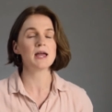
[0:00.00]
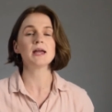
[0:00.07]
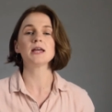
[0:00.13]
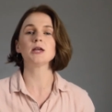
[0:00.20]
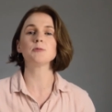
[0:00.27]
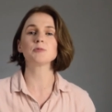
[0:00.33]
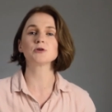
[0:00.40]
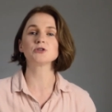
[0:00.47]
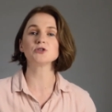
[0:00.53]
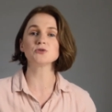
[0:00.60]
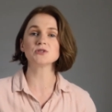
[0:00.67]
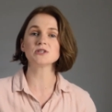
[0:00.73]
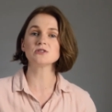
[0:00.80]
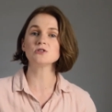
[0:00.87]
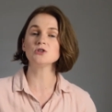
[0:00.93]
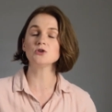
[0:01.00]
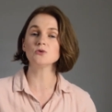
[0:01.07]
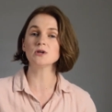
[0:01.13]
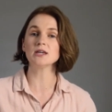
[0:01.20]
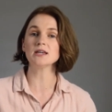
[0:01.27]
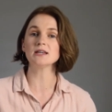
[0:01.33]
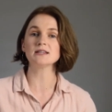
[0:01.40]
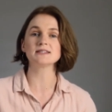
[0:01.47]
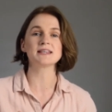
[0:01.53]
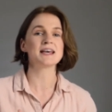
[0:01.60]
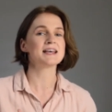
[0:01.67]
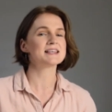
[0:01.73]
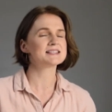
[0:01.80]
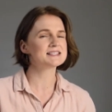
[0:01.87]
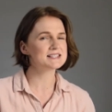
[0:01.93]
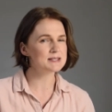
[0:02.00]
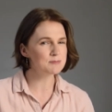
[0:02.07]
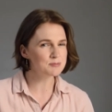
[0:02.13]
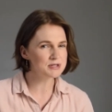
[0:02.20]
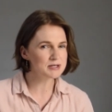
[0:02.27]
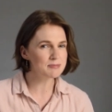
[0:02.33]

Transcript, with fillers: He produces new keys simply